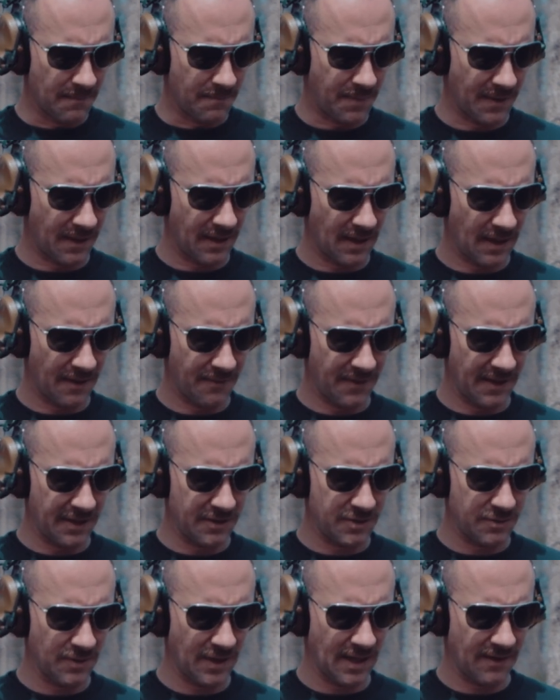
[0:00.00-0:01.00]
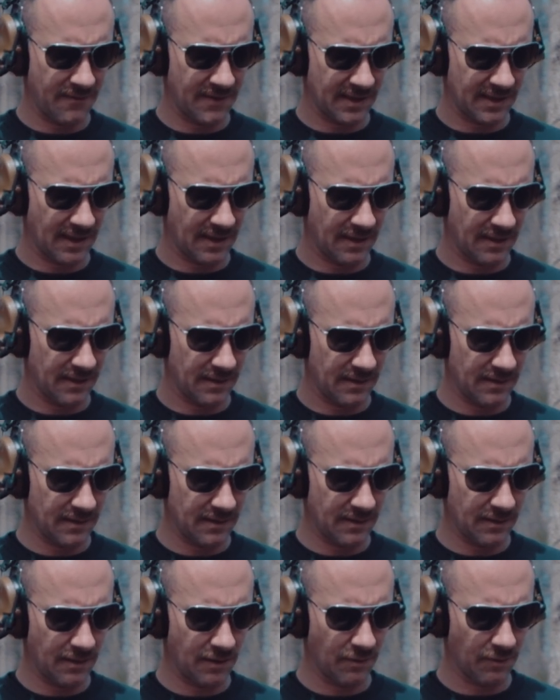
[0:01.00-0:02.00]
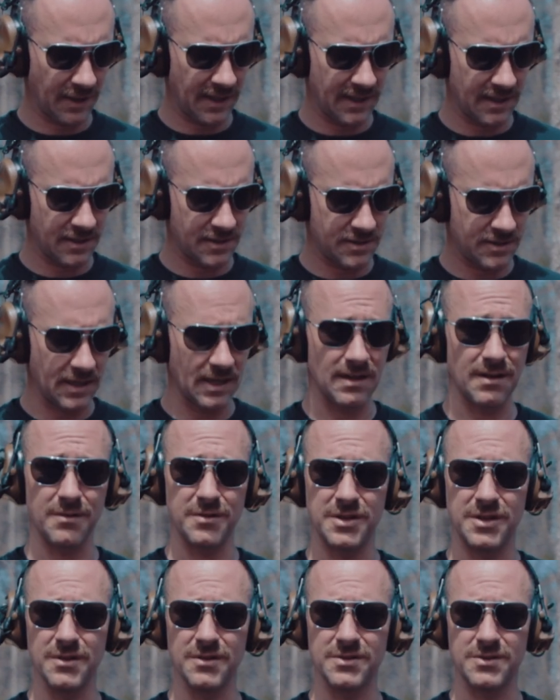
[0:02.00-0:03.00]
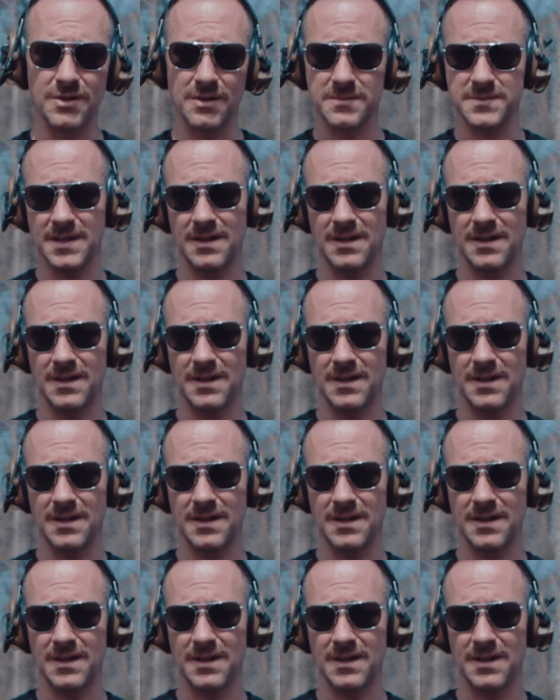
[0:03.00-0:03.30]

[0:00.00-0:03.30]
But they do have like a greenish yellow hue to them.